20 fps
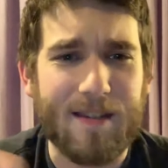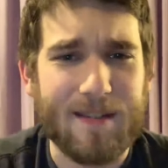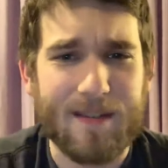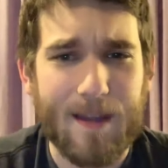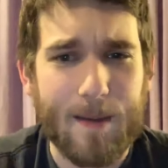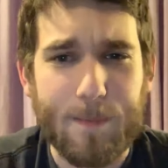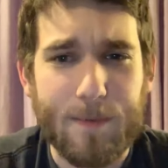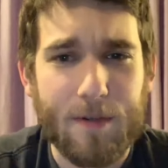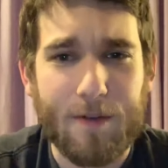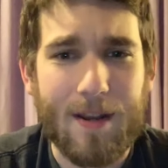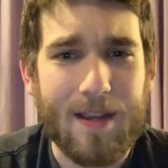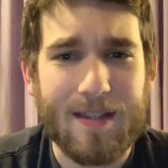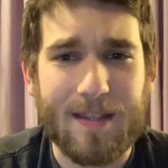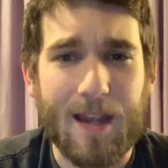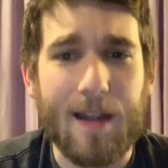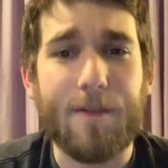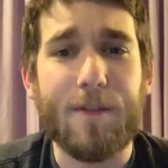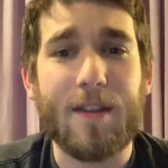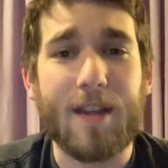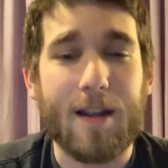this episode has
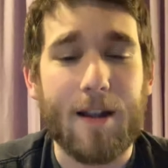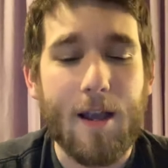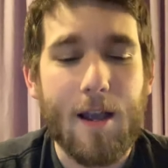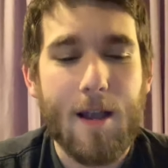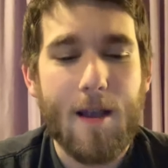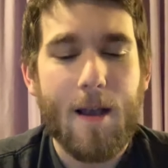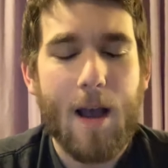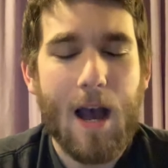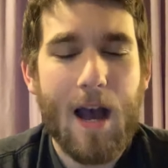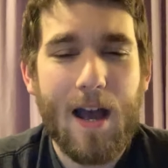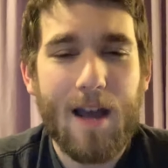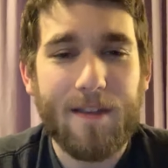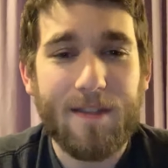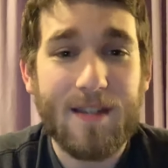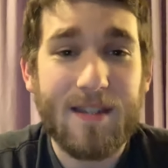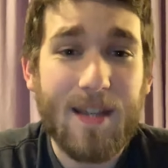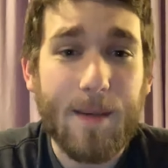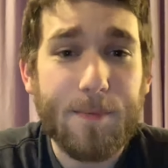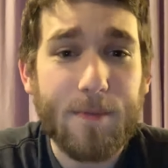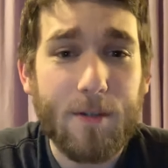everything. Uh,
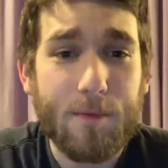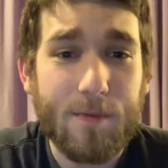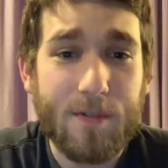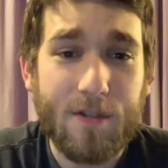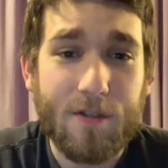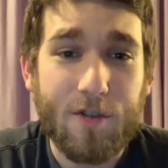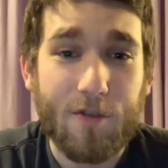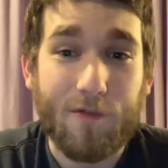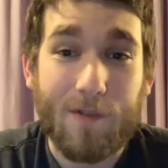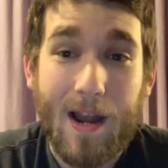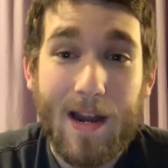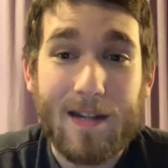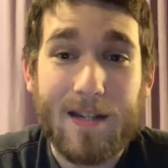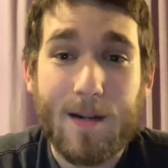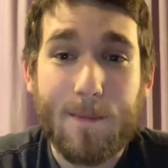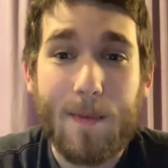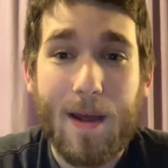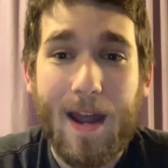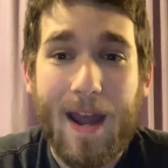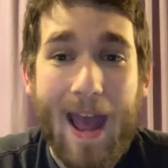this episode was
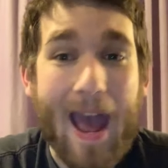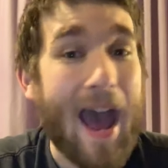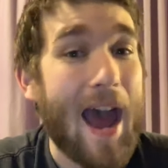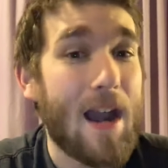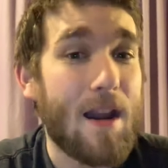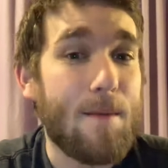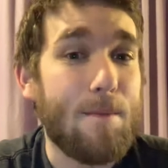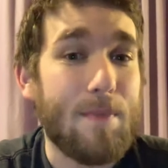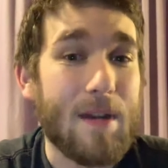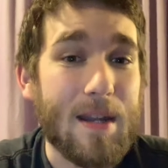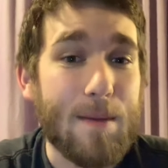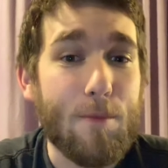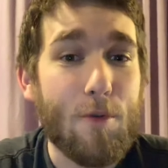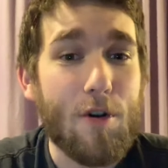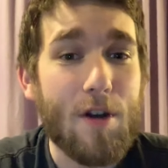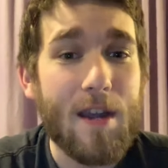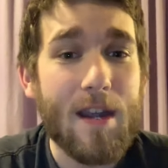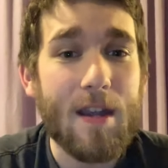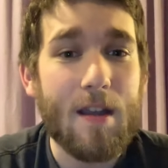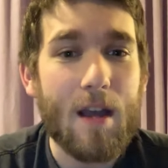directed by Adam
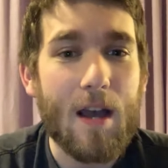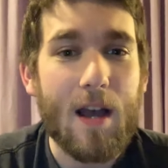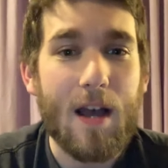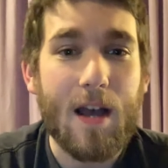Nimoy,